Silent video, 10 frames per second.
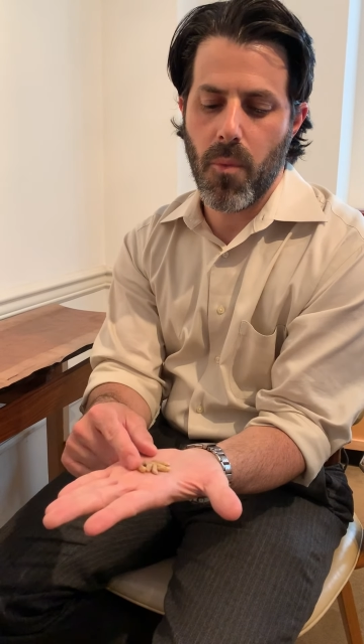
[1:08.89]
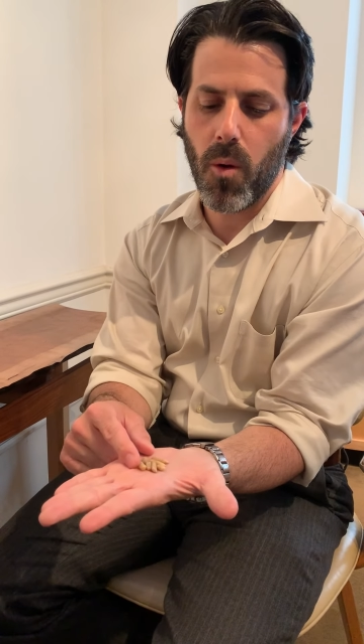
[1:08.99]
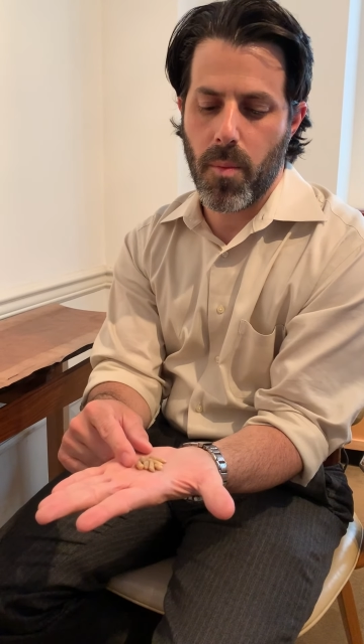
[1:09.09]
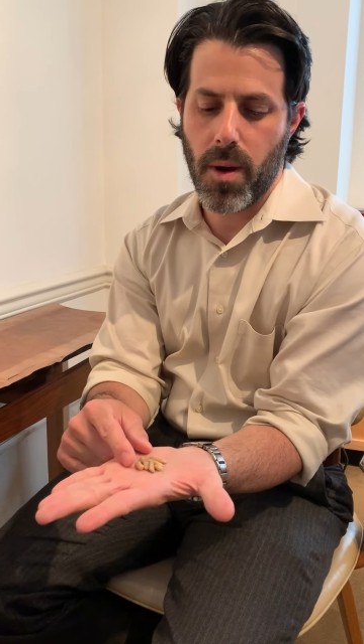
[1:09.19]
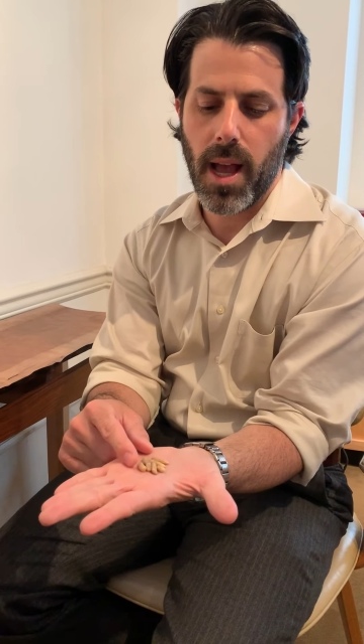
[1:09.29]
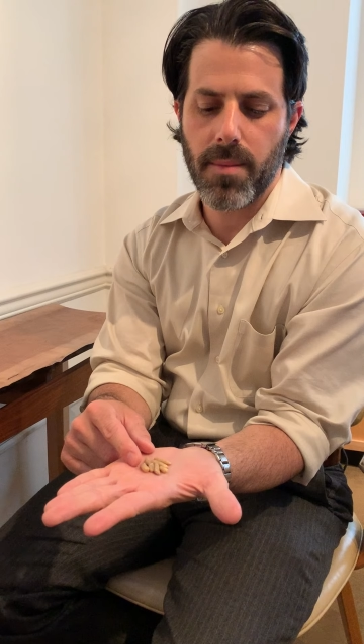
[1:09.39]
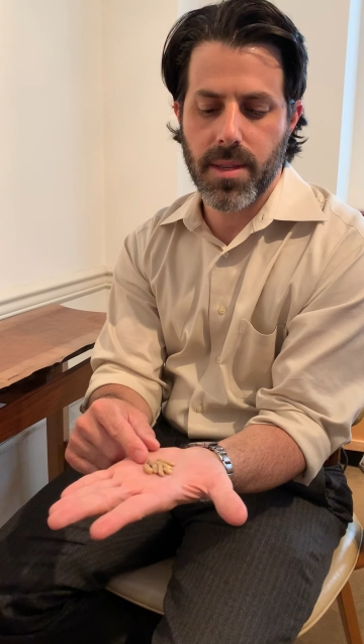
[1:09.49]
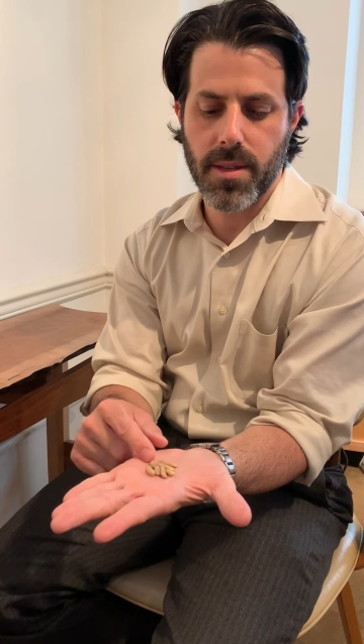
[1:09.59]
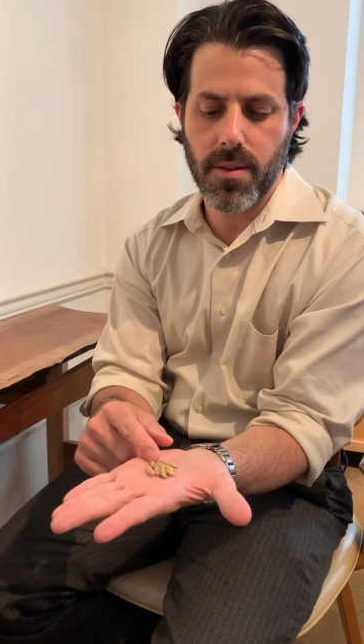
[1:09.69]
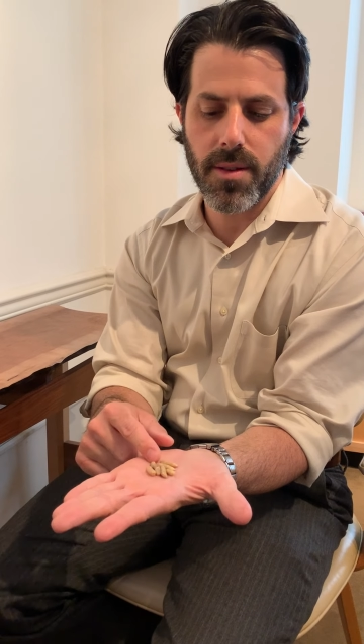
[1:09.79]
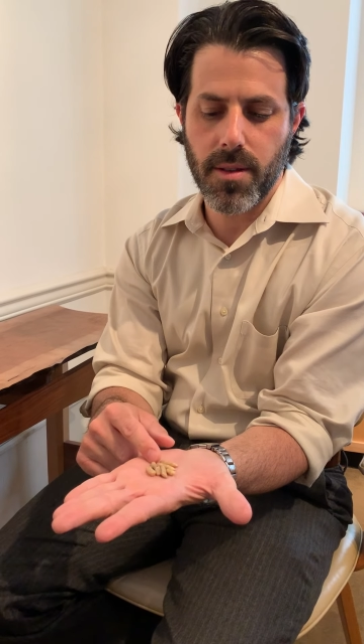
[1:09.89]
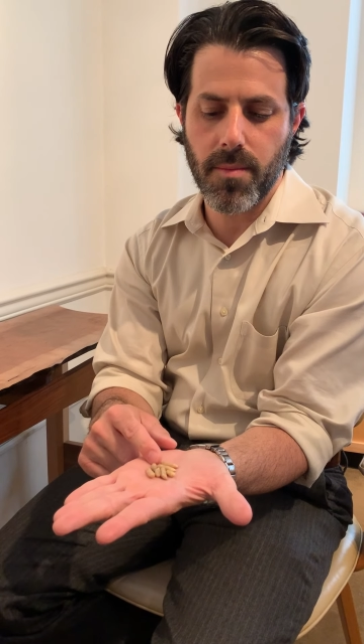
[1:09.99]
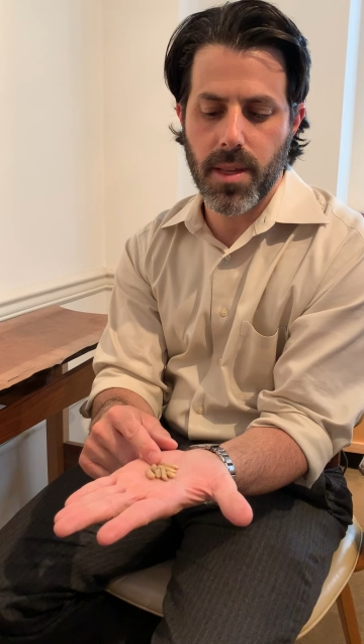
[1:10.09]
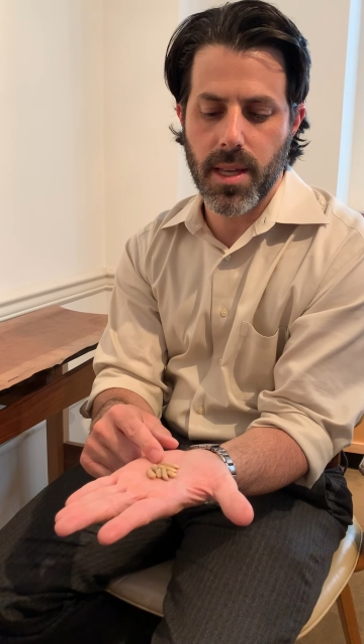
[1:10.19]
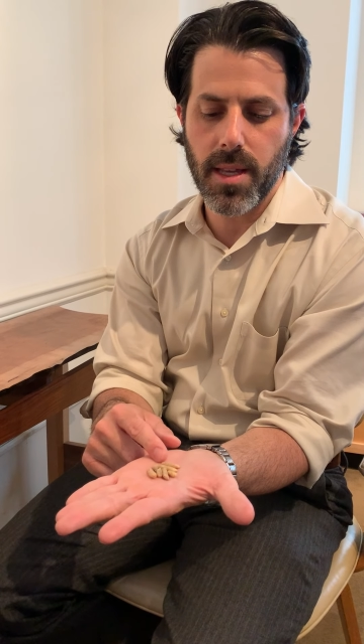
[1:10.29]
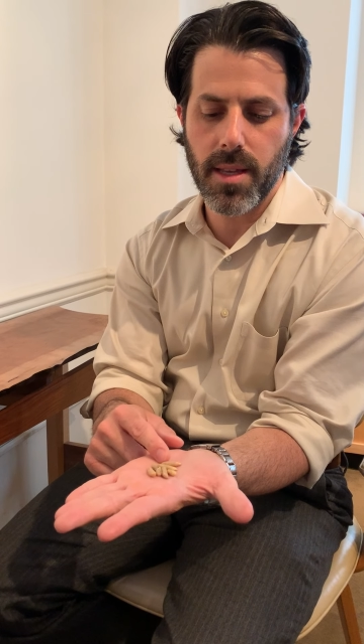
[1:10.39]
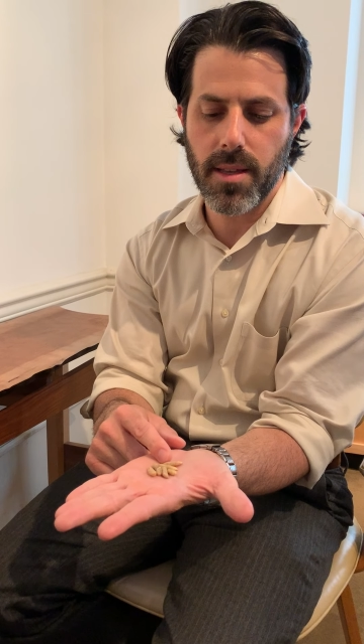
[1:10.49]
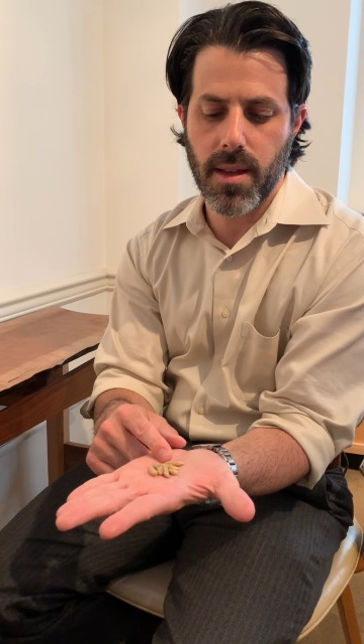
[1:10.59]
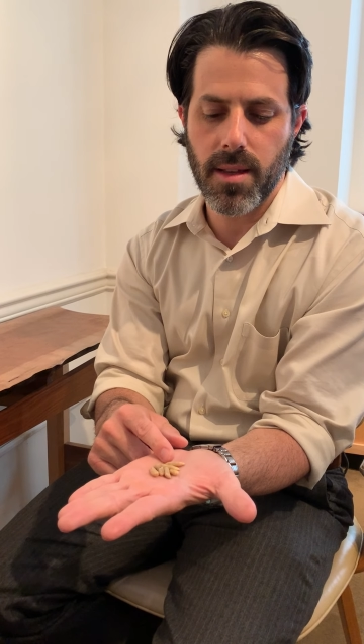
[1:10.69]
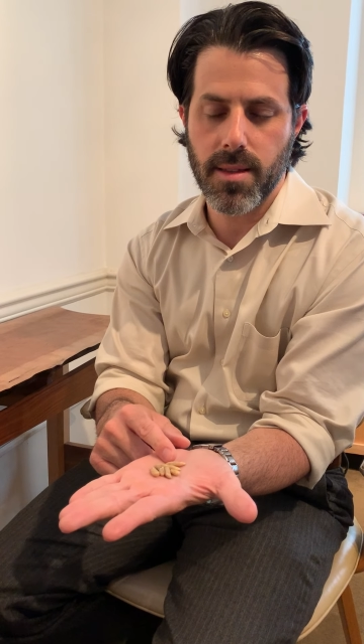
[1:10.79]
or perhaps it's going to be
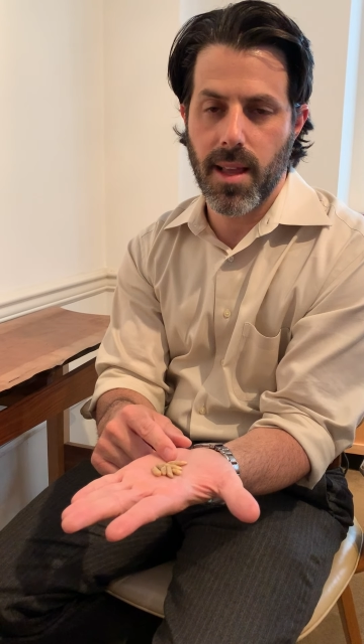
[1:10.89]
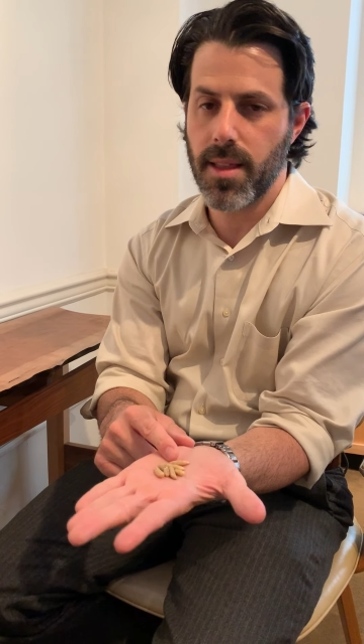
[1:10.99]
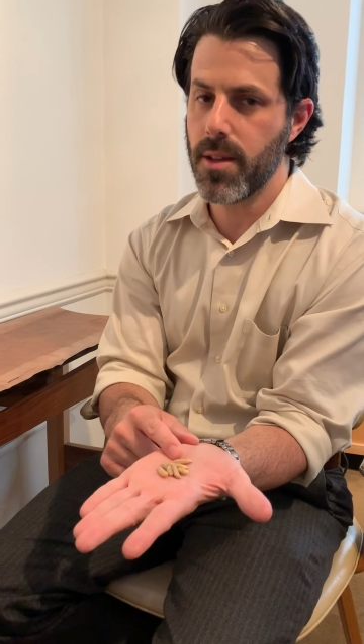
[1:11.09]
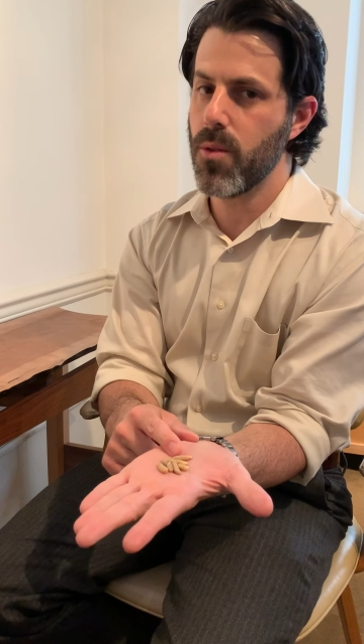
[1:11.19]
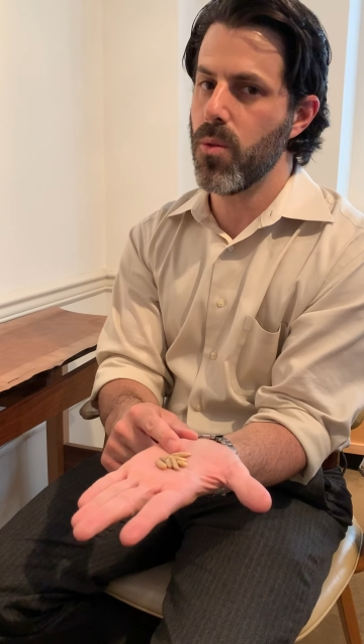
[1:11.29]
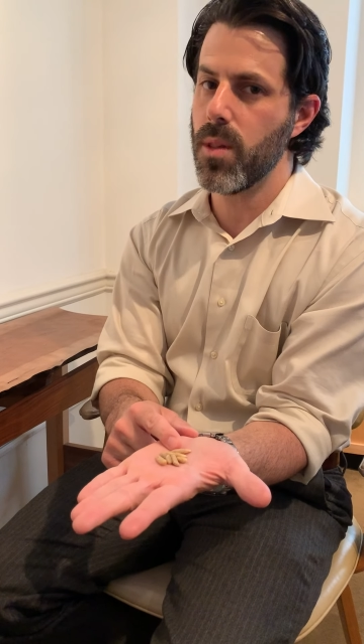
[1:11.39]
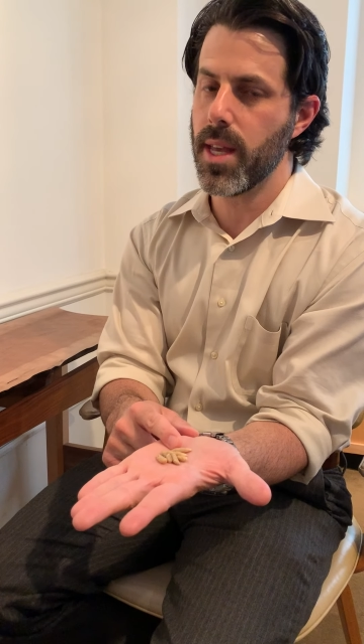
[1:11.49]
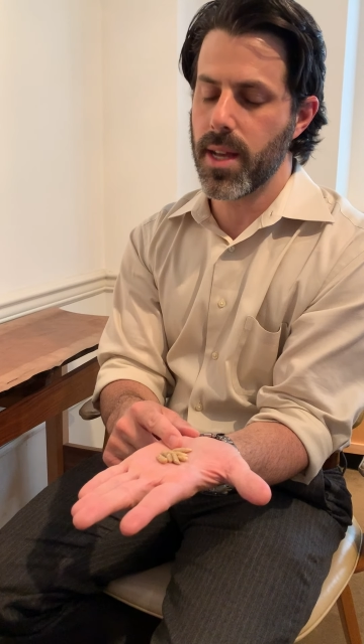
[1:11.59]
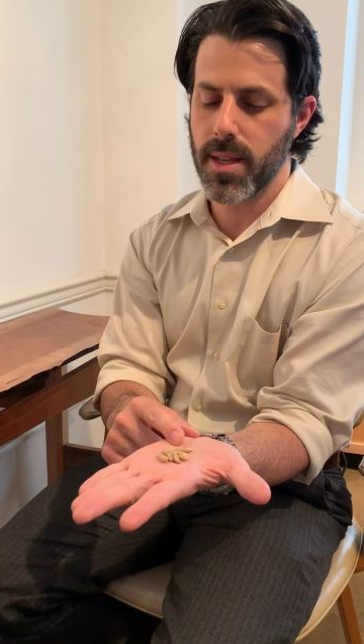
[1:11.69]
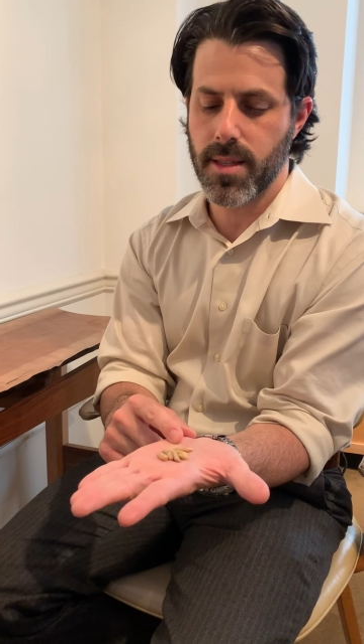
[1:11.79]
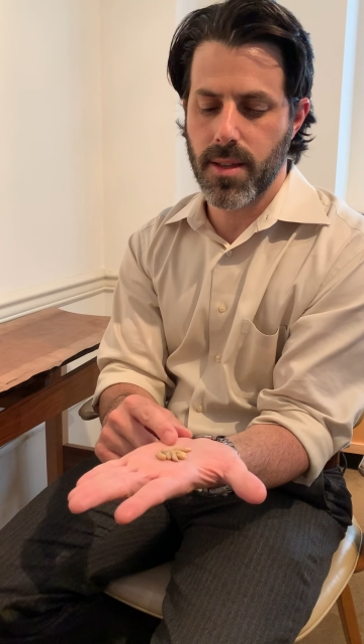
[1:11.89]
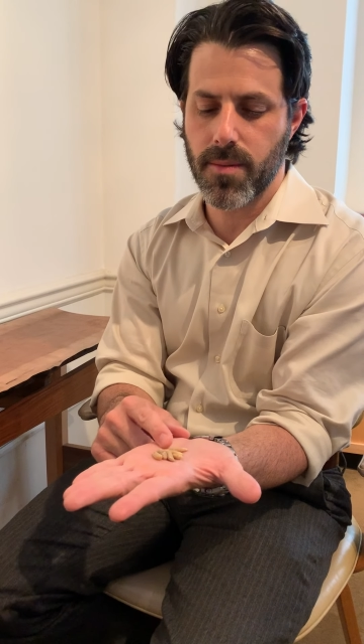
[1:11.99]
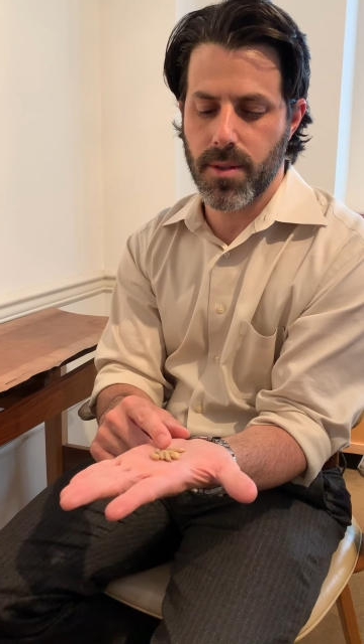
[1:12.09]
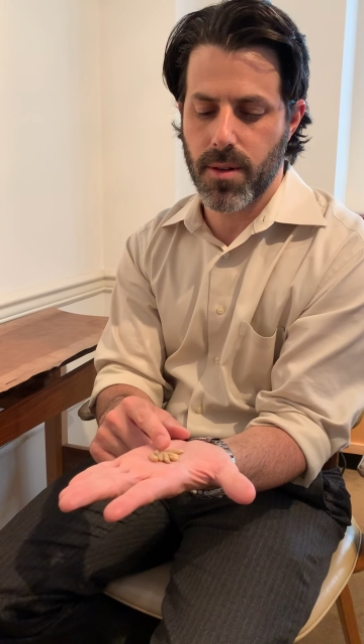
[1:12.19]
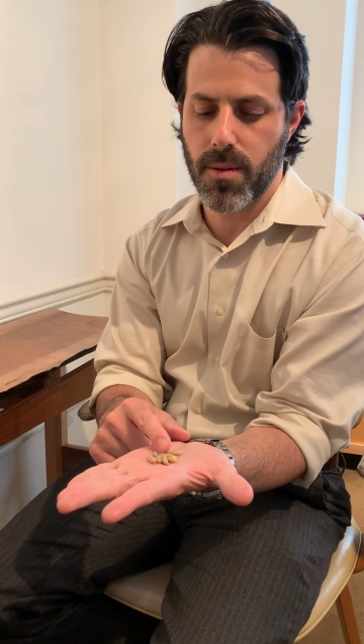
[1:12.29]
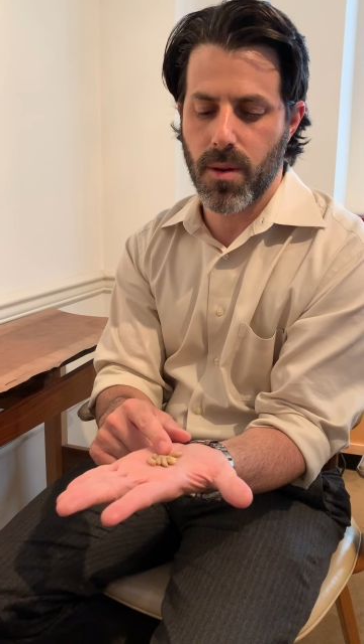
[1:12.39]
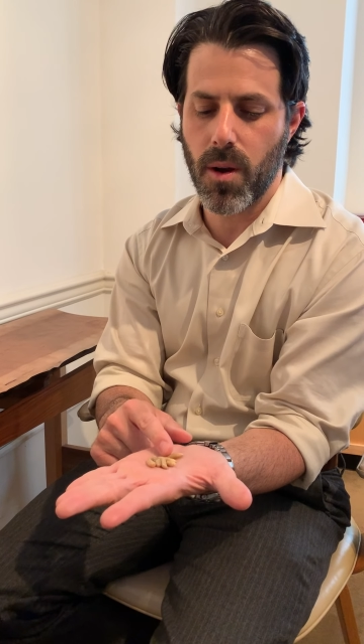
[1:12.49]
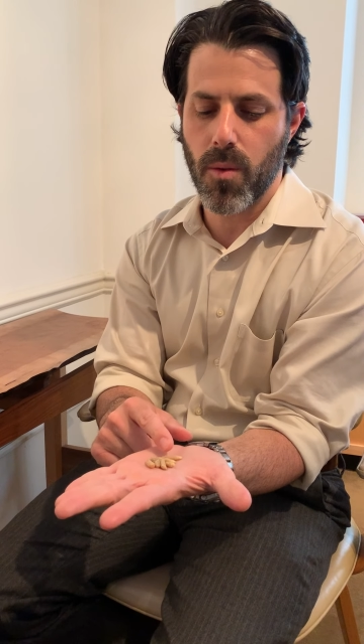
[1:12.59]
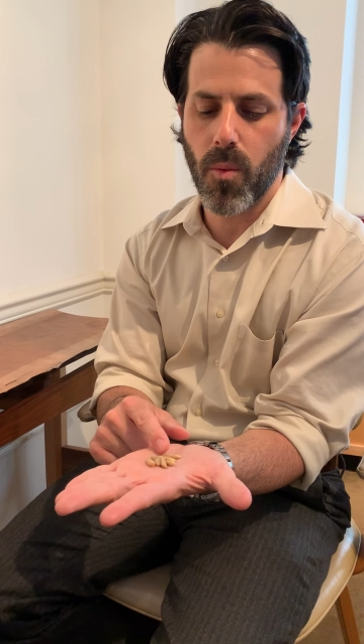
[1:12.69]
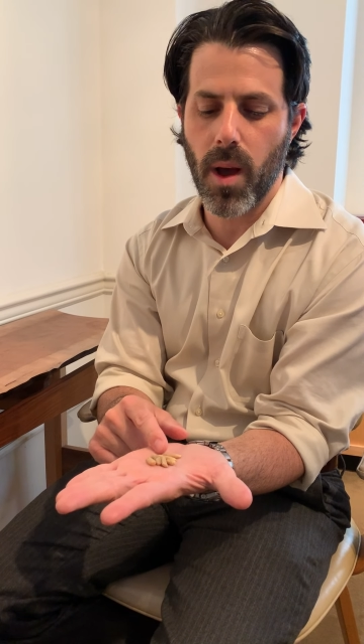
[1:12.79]
slightly cooling, because things which
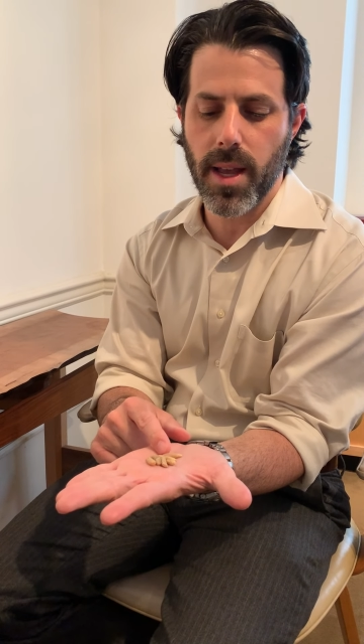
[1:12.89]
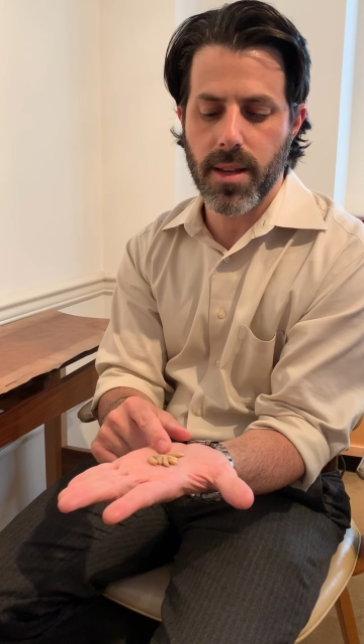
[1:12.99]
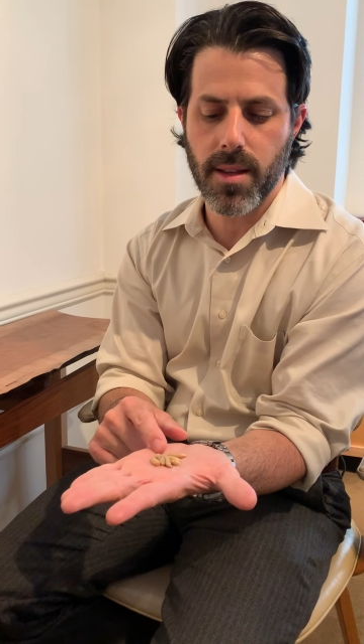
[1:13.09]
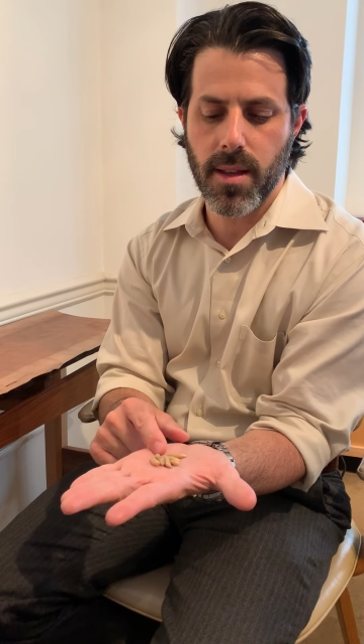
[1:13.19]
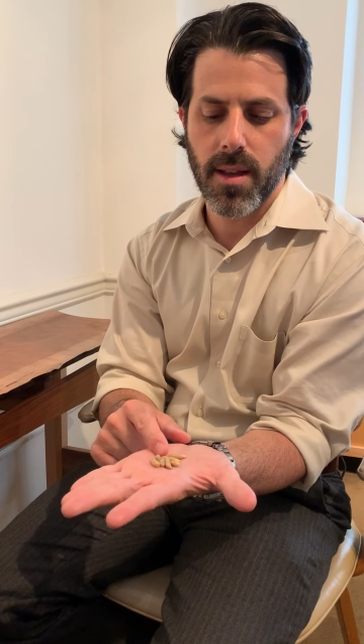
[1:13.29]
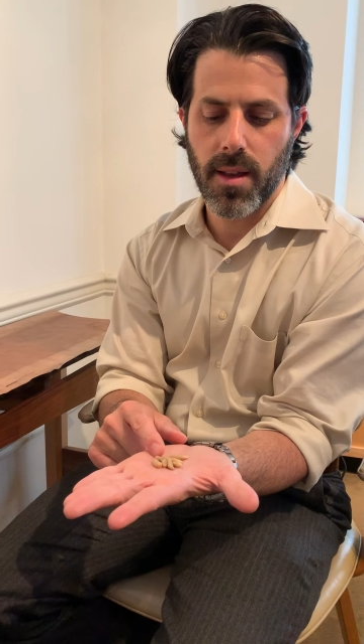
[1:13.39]
are white